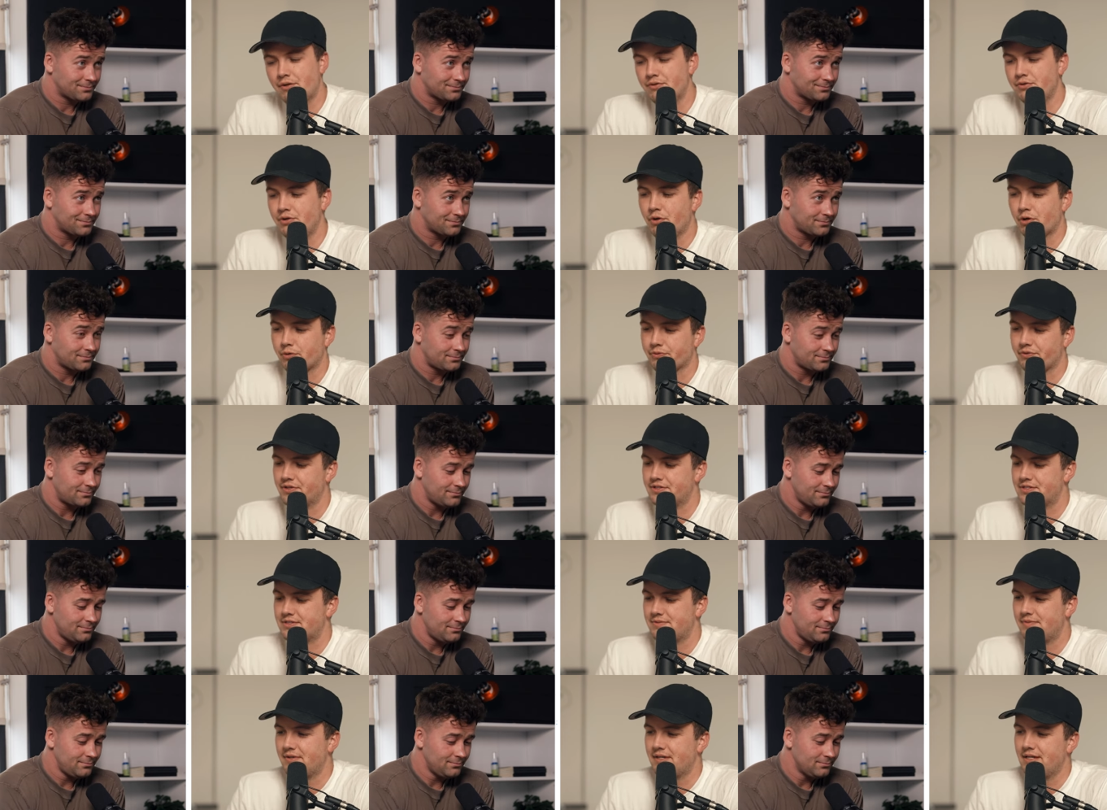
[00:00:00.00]
Speaker 1: out in New York with
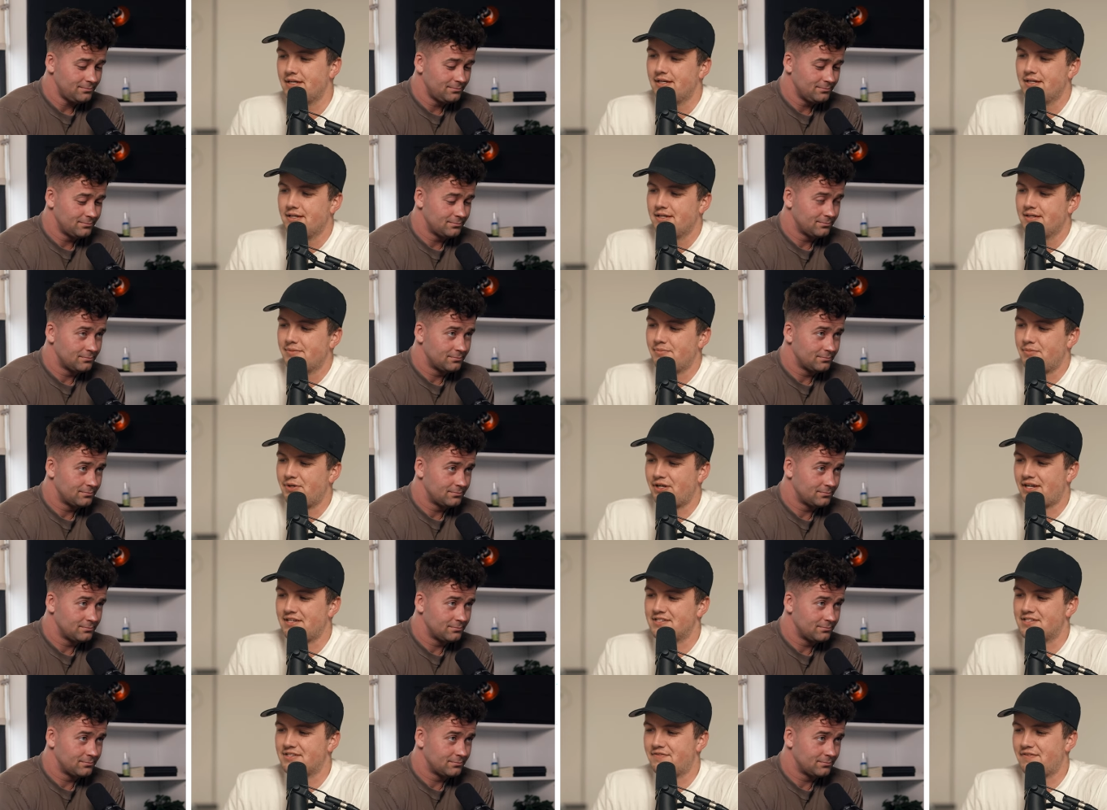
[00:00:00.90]
us.
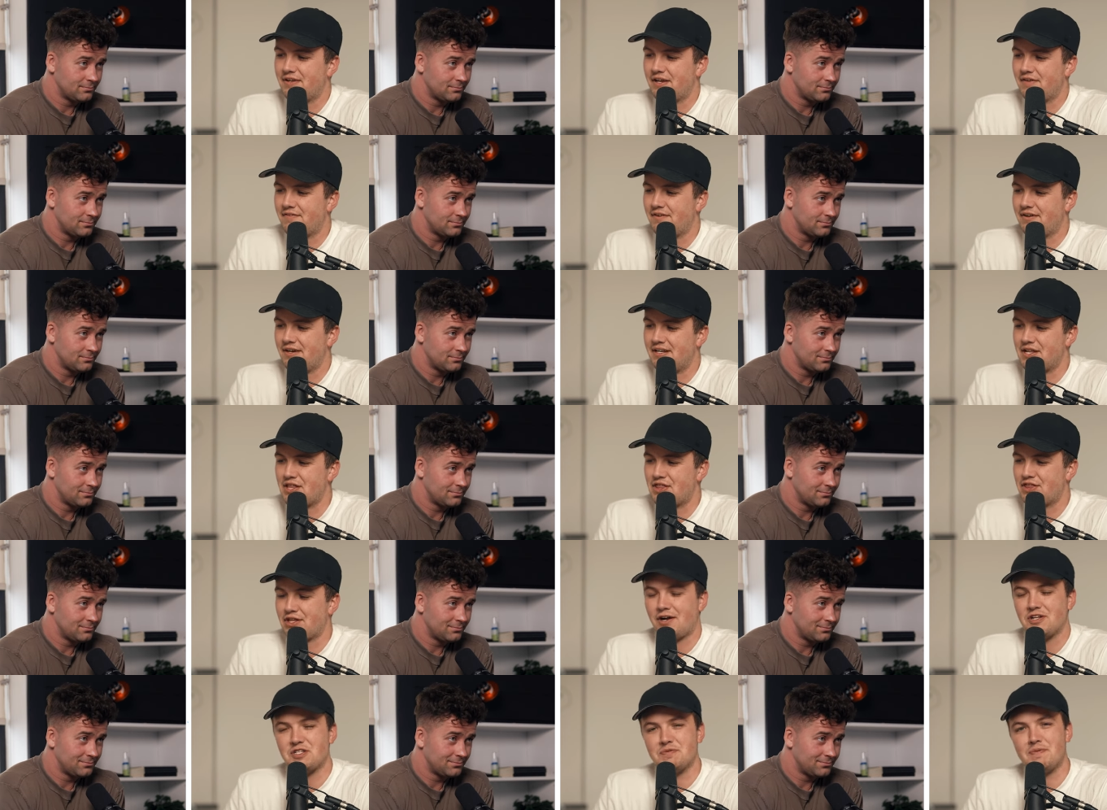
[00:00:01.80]
You guys, if you have uh, any
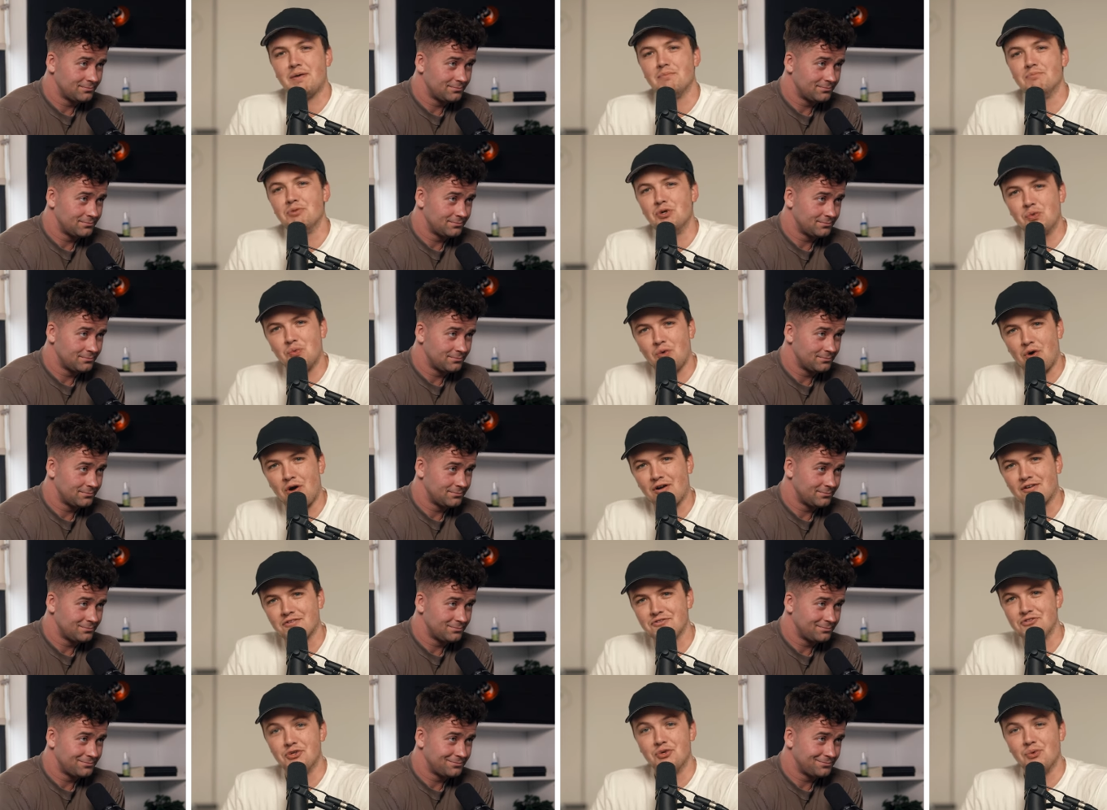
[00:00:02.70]
thoughts about
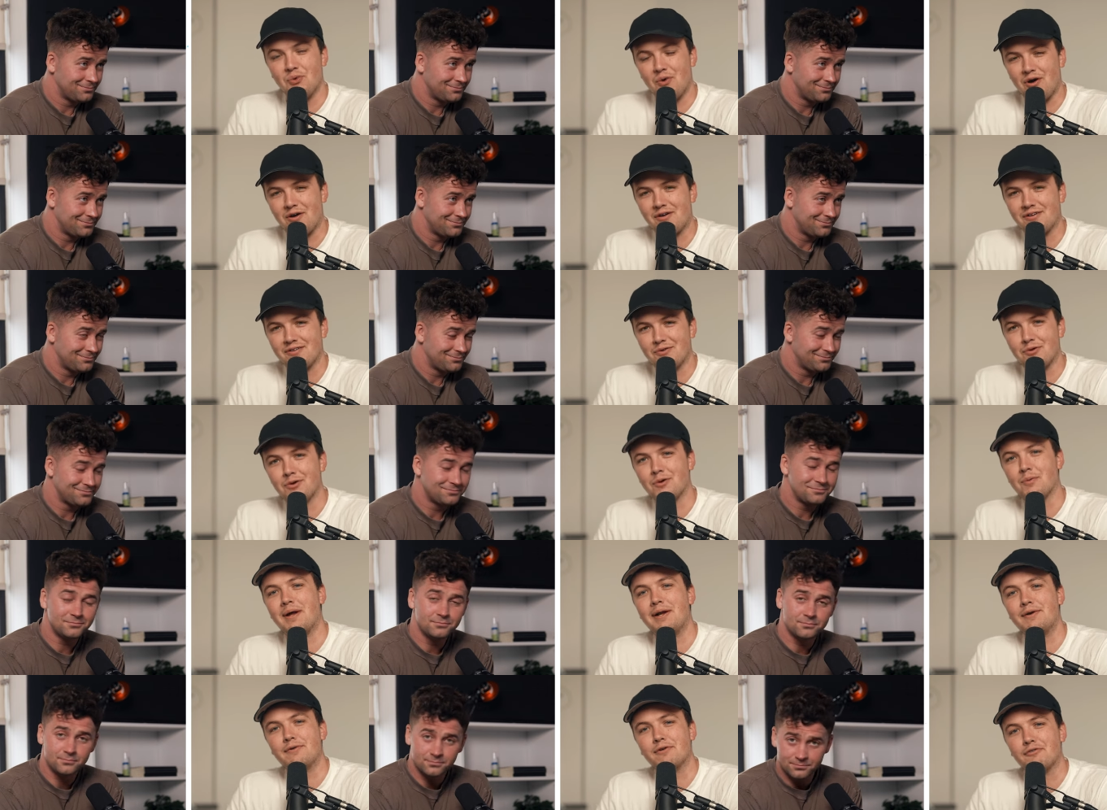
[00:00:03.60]
boudoir, dudeoir,
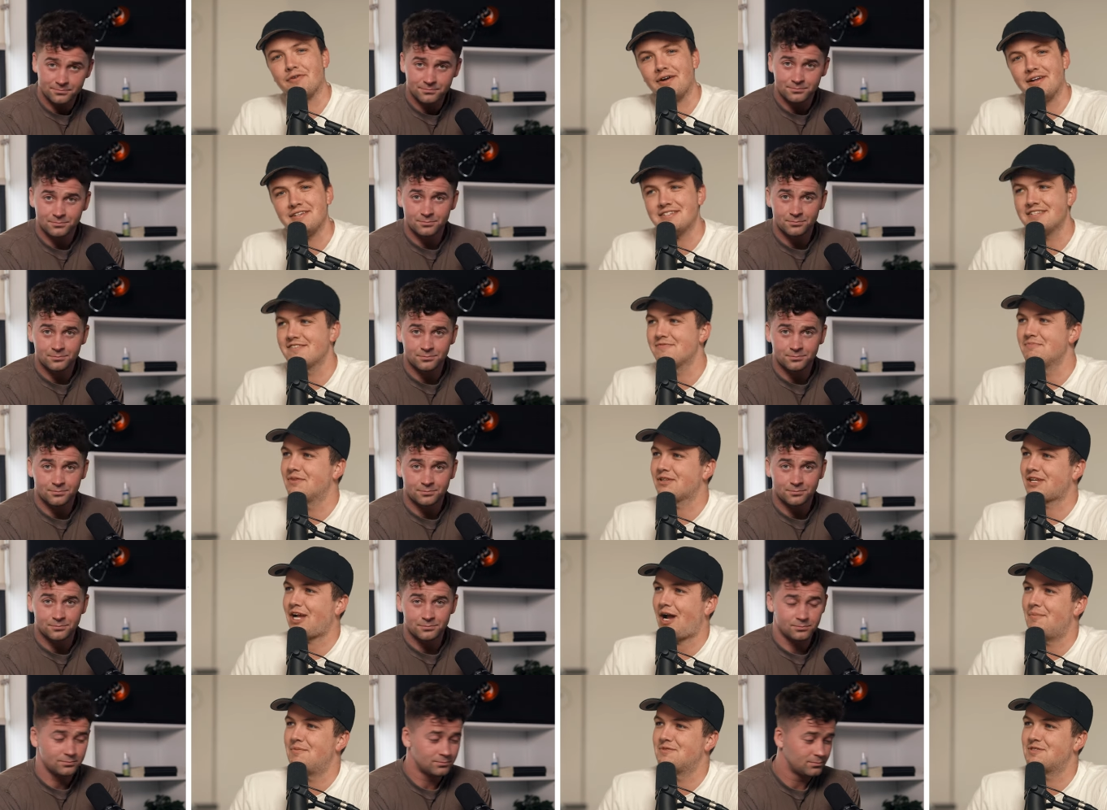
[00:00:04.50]
or wedding regrets, leave them
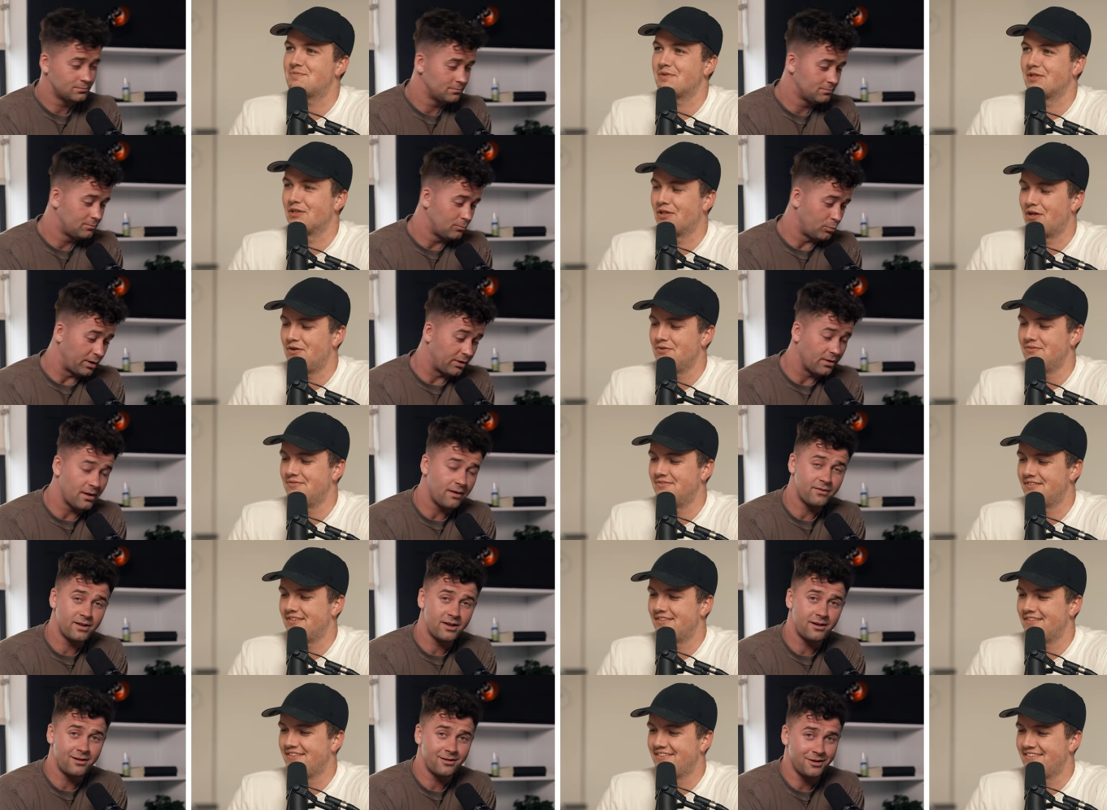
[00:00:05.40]
in the comments below. We'd
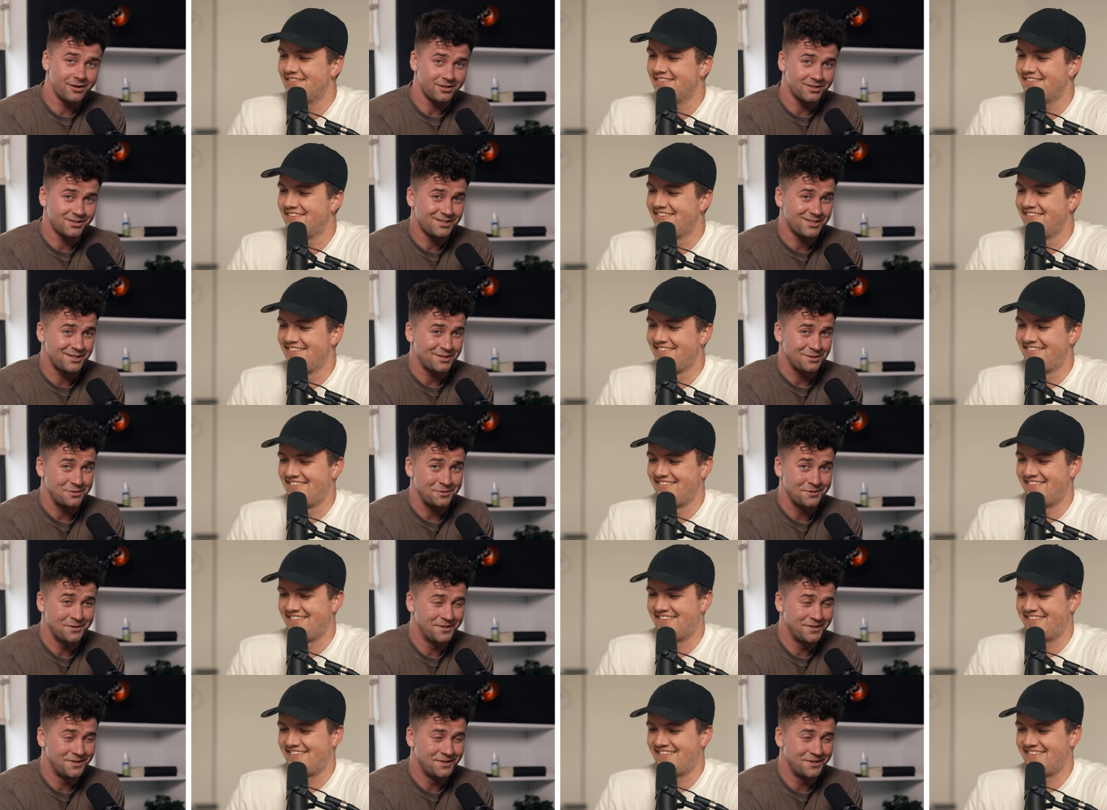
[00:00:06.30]
Speaker 2: love to hear yours too.